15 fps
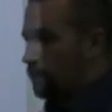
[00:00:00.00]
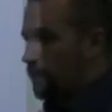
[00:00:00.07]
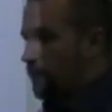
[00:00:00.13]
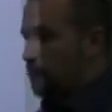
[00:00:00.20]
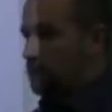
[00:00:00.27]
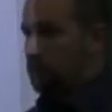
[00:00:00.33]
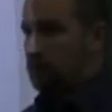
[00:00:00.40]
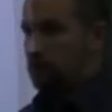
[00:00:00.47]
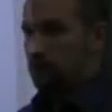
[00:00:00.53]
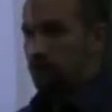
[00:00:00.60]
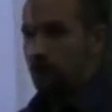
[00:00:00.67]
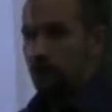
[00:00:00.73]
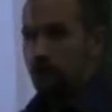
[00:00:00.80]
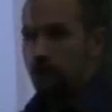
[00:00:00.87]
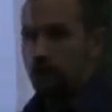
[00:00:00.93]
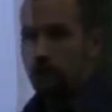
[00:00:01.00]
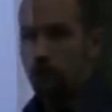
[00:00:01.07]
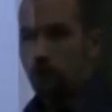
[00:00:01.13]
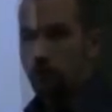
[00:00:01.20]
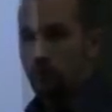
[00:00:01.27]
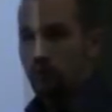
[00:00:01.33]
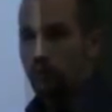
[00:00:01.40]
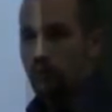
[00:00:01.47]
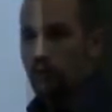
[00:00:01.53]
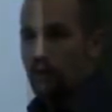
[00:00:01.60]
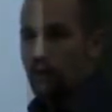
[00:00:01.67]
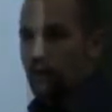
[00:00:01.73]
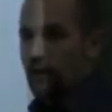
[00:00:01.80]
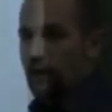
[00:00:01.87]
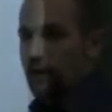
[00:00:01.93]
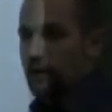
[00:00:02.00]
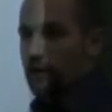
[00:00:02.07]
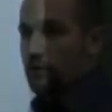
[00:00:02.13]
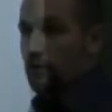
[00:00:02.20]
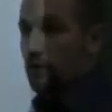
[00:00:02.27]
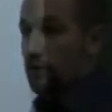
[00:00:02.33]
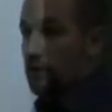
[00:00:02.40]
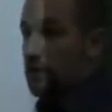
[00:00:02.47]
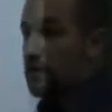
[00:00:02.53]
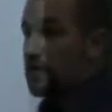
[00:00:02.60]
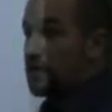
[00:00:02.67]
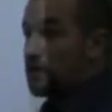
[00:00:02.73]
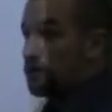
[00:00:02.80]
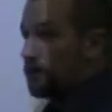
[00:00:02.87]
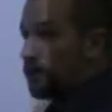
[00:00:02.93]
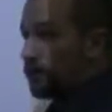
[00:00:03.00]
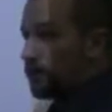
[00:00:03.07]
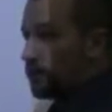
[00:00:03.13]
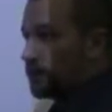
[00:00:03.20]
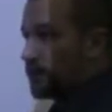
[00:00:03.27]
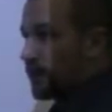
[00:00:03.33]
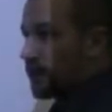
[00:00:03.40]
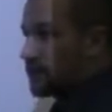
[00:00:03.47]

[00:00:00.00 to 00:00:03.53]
pages is very intuitive. You don't need to be really tech